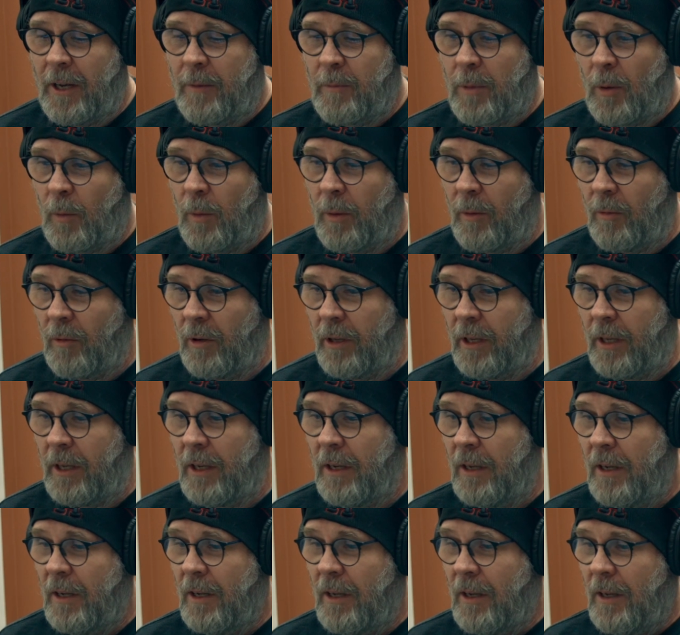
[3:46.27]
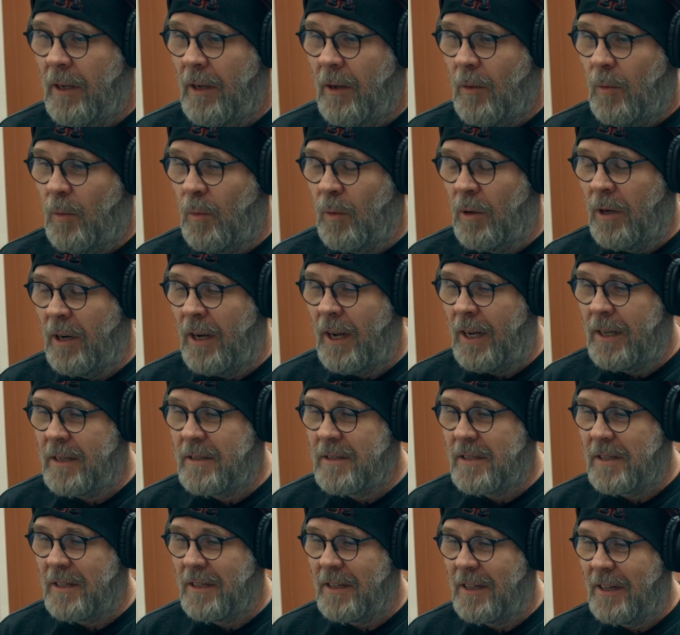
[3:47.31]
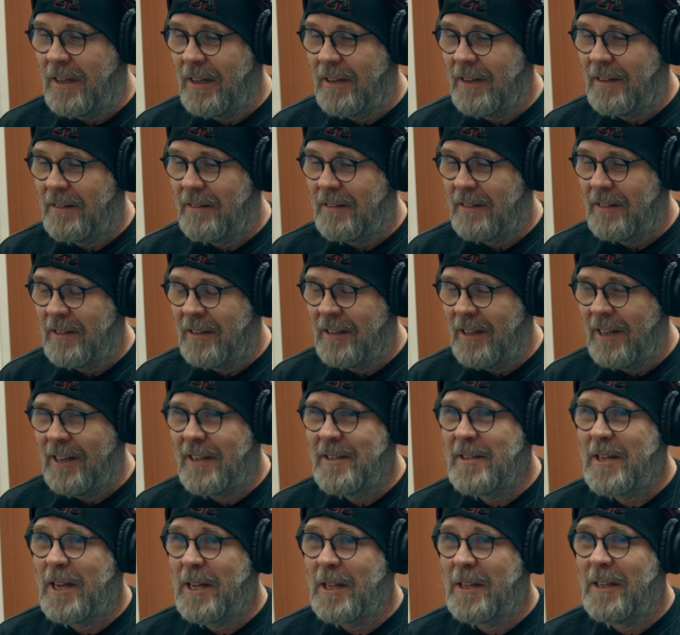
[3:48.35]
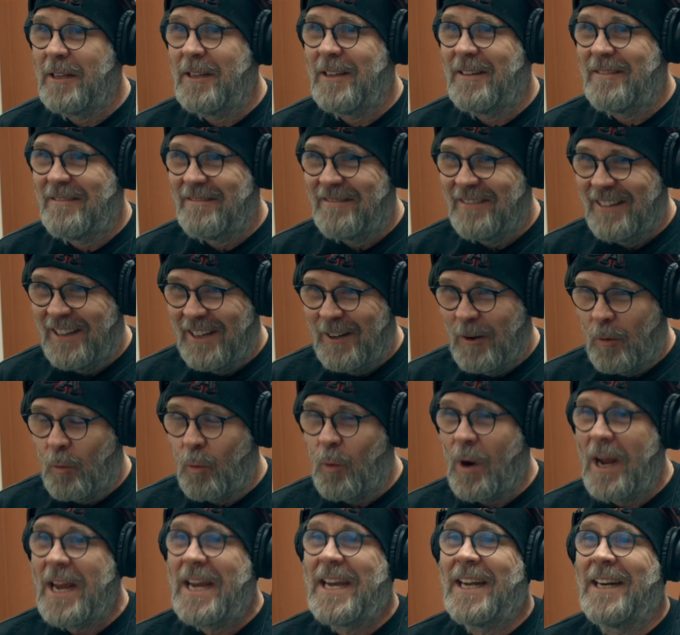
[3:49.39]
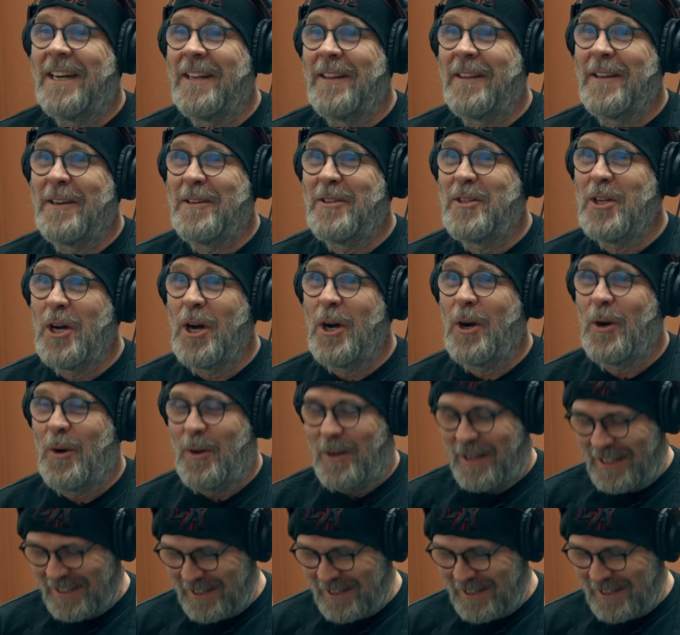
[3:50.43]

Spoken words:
but we really were not exactly raking in the dough, as